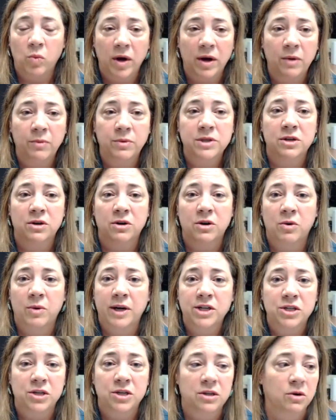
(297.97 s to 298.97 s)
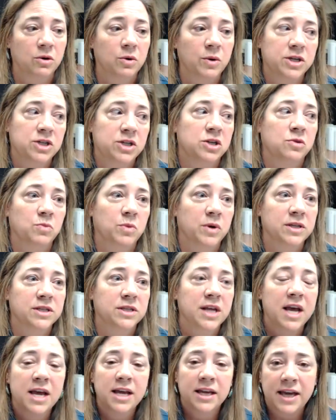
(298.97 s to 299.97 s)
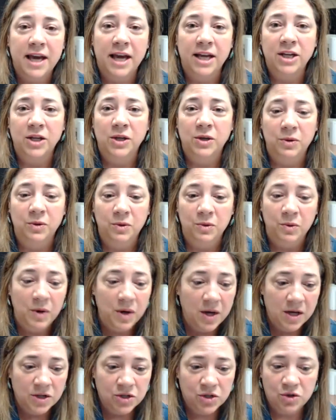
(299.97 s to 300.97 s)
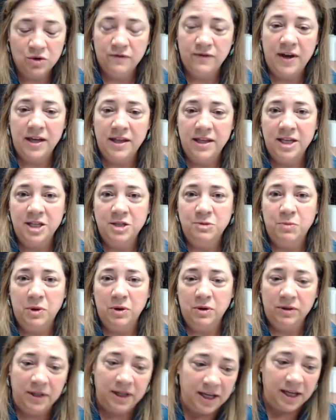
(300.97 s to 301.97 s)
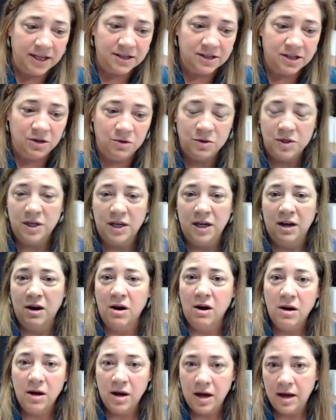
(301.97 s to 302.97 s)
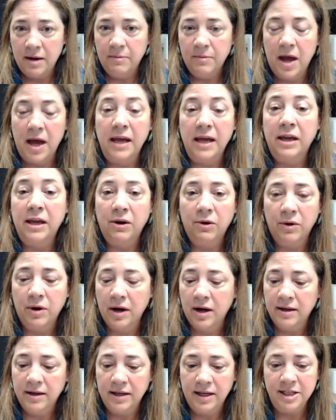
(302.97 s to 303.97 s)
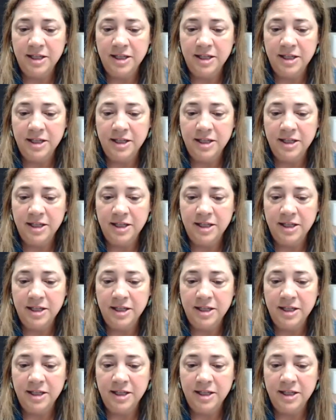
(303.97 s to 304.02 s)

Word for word: What was their question? Their question was, can you survey these buildings using um, AHERA